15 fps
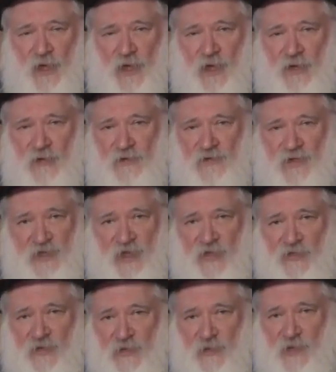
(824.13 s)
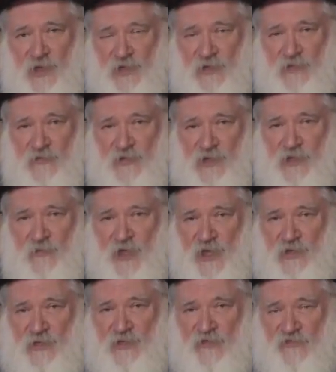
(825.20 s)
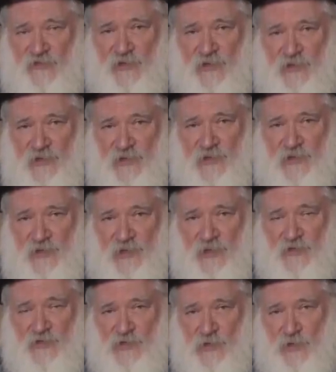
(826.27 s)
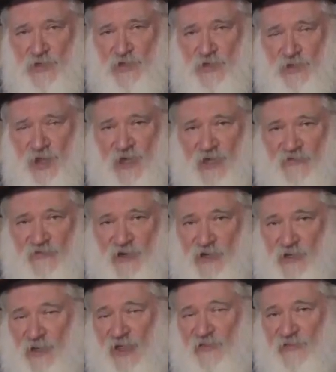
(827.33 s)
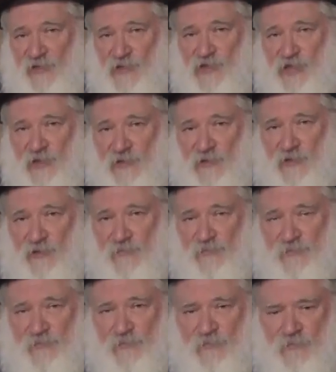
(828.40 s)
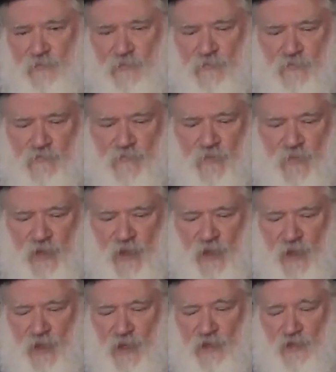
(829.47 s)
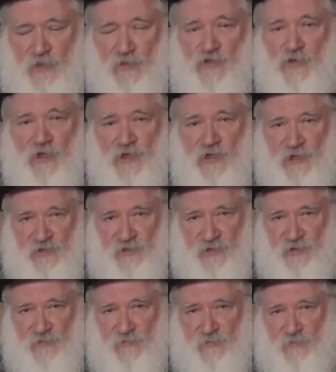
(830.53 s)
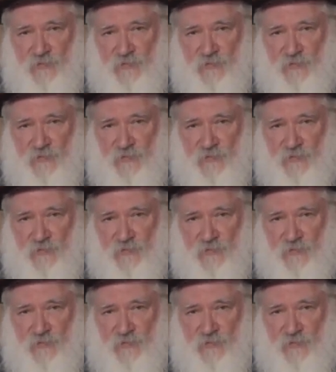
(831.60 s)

And together we can really make a difference in Jewish life and in life in general. So join us.